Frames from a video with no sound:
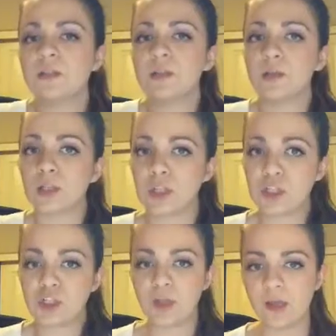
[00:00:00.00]
to
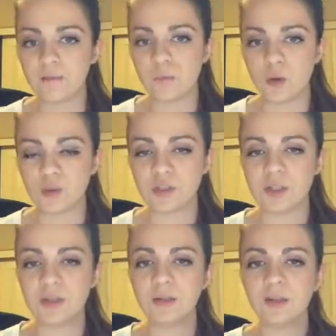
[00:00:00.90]
initiate
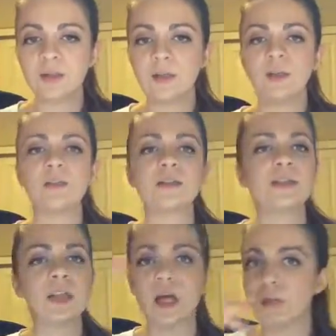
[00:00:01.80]
motion, there's
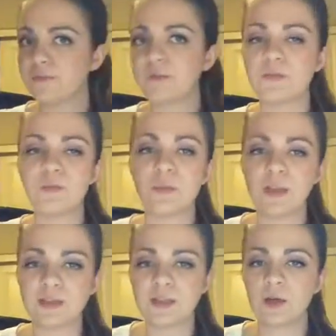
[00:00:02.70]
a lot of different
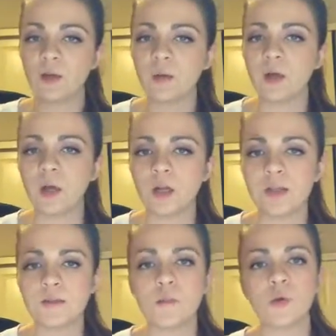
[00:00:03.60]
things that are going on
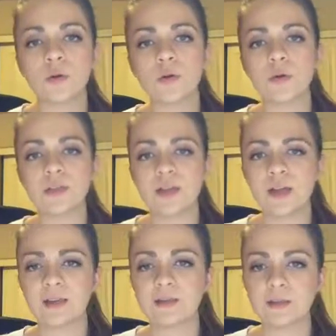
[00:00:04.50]
in the motor
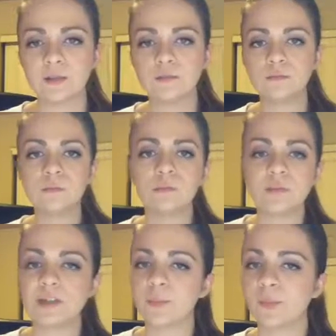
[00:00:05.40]
cortex and
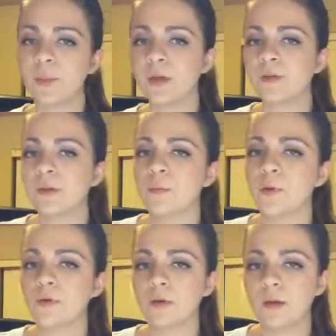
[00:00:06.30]
supplementary
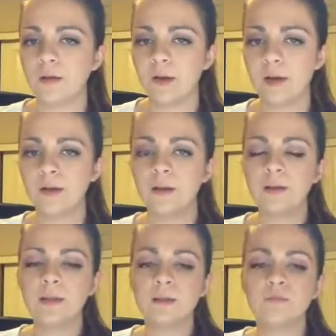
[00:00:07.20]
motor area,
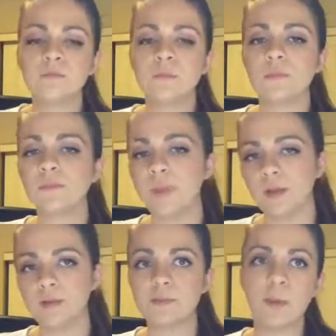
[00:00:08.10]

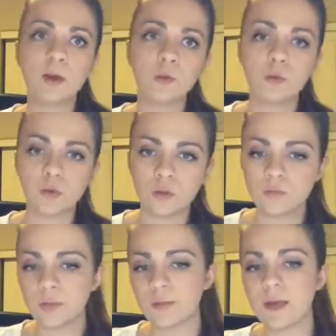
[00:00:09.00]
the spinal
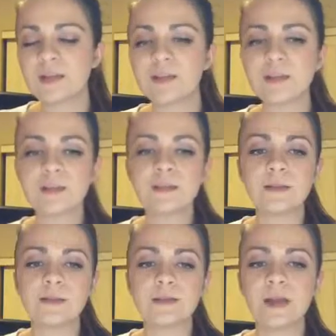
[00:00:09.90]
cord and muscles,
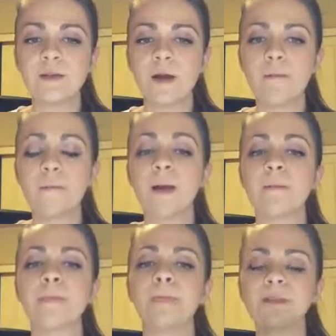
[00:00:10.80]
etc.
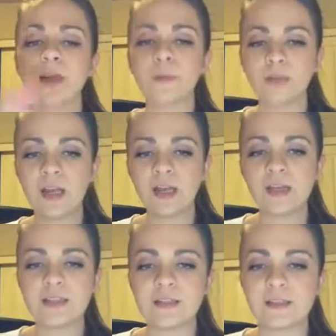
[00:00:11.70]
But
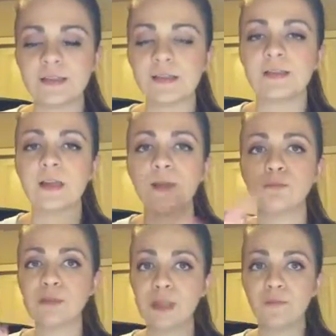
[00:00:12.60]
simultaneously, the
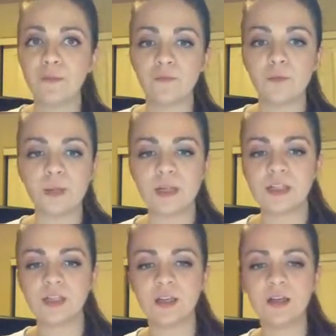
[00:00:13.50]
same set of
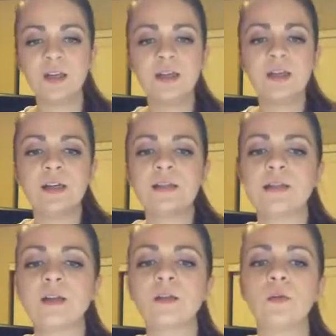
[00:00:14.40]
information is
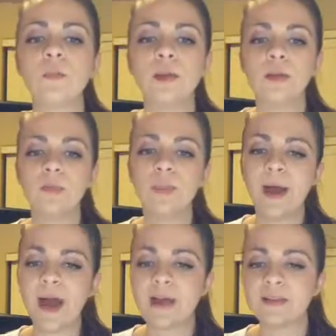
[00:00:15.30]
also being
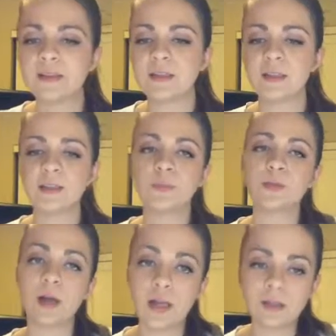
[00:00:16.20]
passed to the
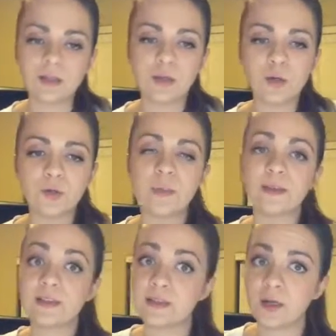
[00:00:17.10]
parietal lobe
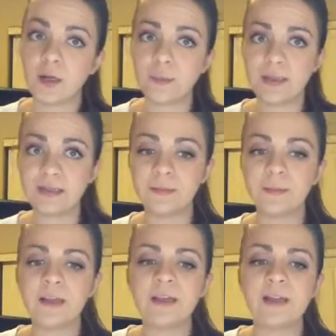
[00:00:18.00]
and the
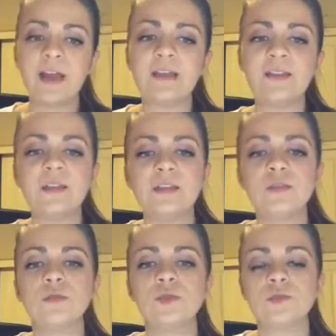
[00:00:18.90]
cerebellum. And these
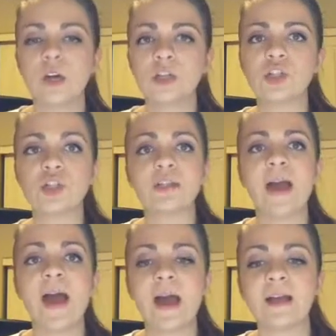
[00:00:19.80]
two structures
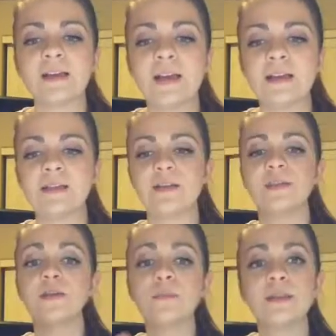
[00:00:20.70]
act as a
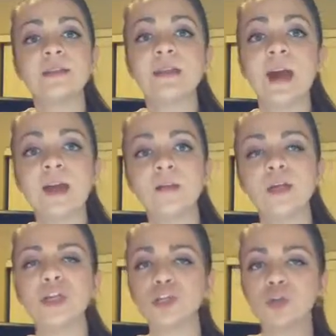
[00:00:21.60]
thermostat
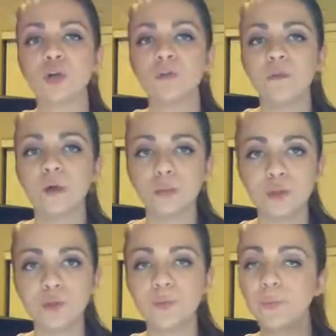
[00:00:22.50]
in servo
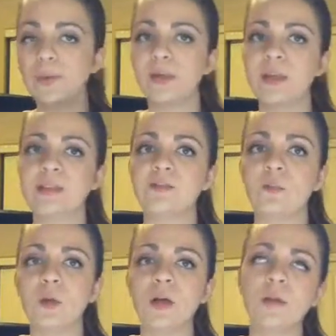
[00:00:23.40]
loop, is
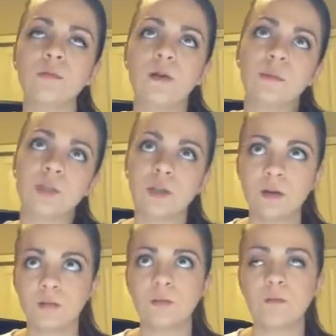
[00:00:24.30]
what
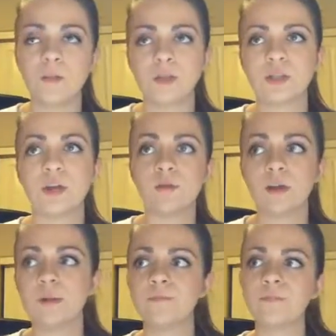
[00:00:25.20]

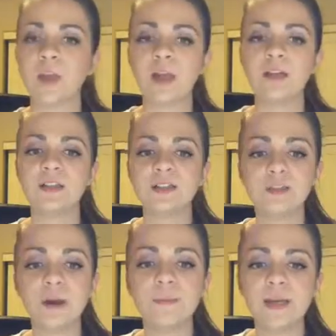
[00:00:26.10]
Ramachandran kind of
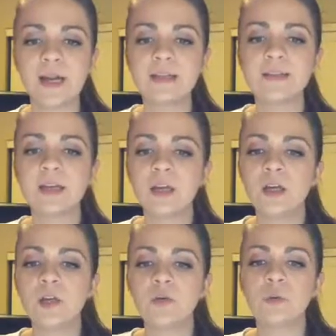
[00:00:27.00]
described it as,
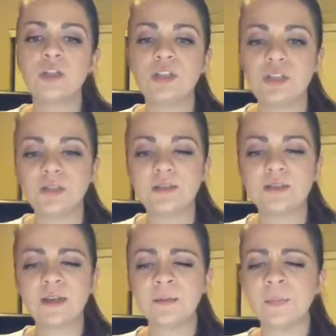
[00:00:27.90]
which is
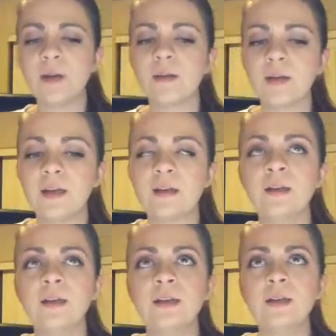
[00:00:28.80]
comparing,